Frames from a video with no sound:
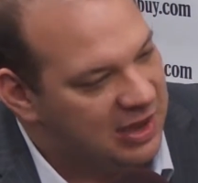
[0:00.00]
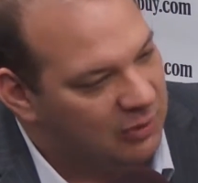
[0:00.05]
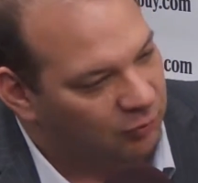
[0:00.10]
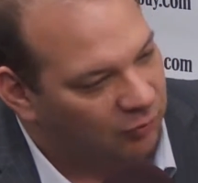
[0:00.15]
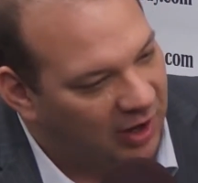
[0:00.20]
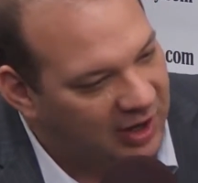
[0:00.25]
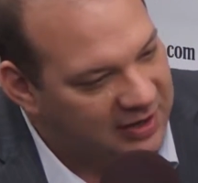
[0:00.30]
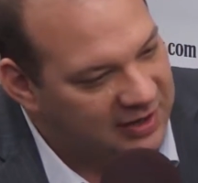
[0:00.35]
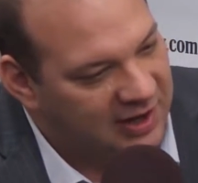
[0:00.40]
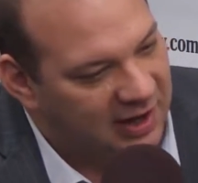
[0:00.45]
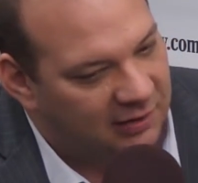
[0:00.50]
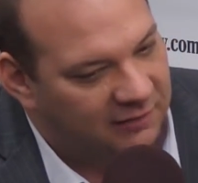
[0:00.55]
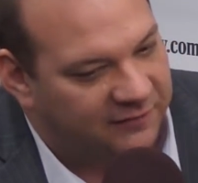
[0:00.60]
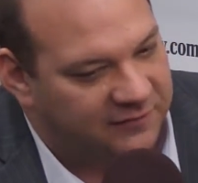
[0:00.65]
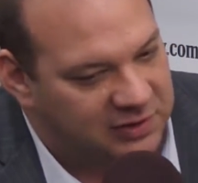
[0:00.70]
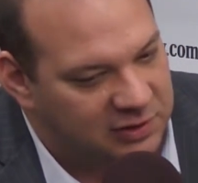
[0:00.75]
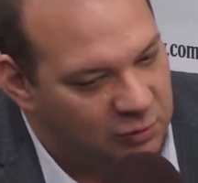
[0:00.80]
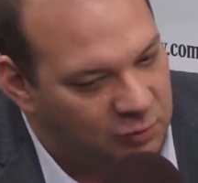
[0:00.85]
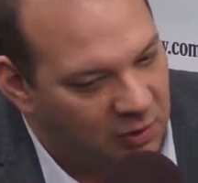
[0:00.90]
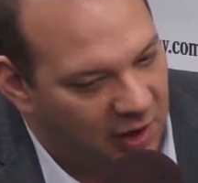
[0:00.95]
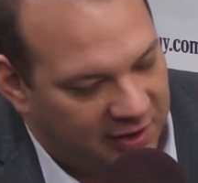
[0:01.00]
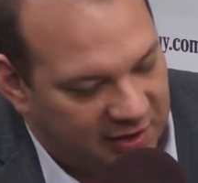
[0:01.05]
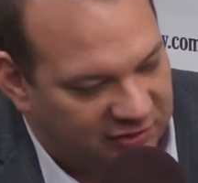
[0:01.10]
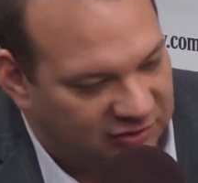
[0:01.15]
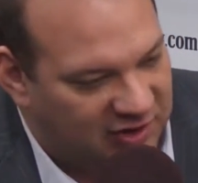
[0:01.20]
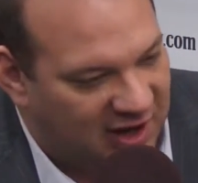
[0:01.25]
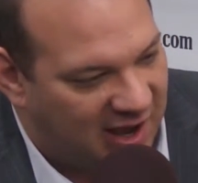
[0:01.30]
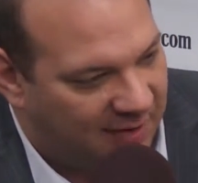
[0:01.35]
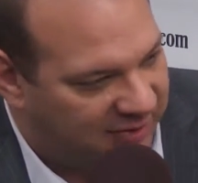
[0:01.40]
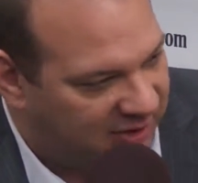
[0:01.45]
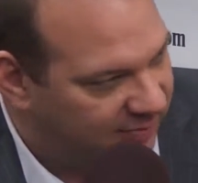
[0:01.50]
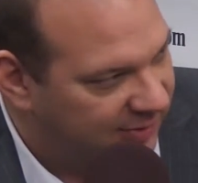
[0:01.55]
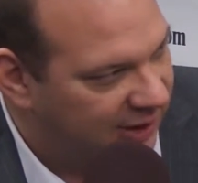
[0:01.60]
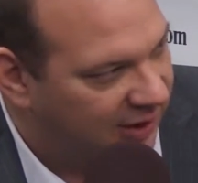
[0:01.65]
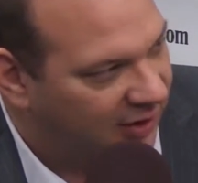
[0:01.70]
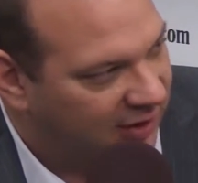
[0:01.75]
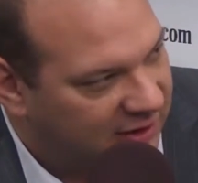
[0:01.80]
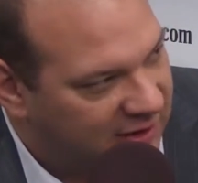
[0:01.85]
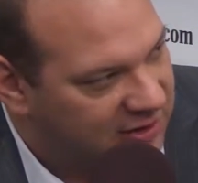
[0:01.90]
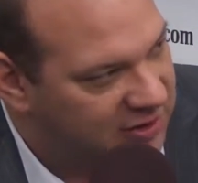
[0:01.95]
Right now, if you want a job in
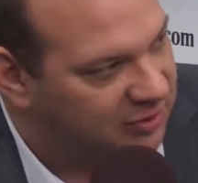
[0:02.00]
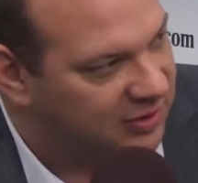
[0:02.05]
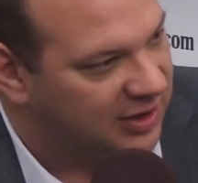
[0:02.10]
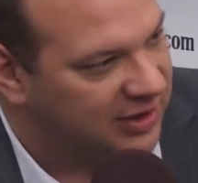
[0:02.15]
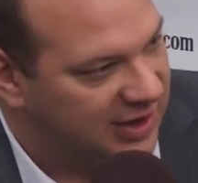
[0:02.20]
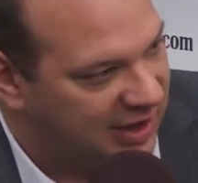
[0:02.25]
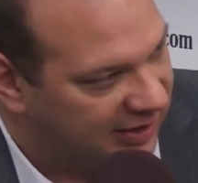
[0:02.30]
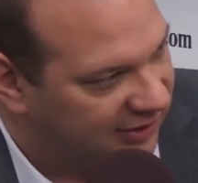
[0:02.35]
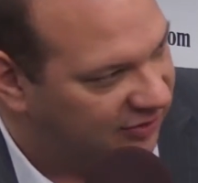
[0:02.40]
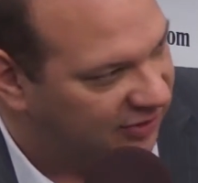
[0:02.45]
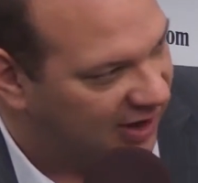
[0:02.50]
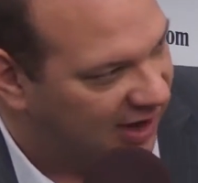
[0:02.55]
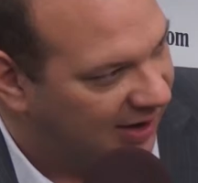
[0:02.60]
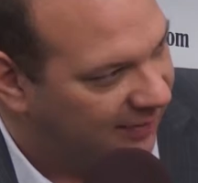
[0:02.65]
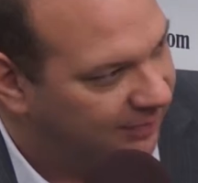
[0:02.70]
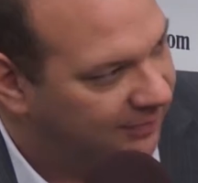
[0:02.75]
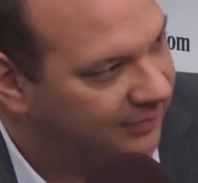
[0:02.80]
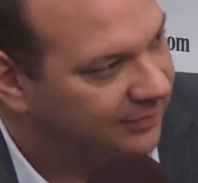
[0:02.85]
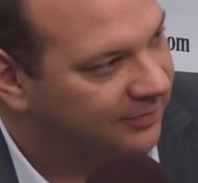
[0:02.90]
America, you could get a job.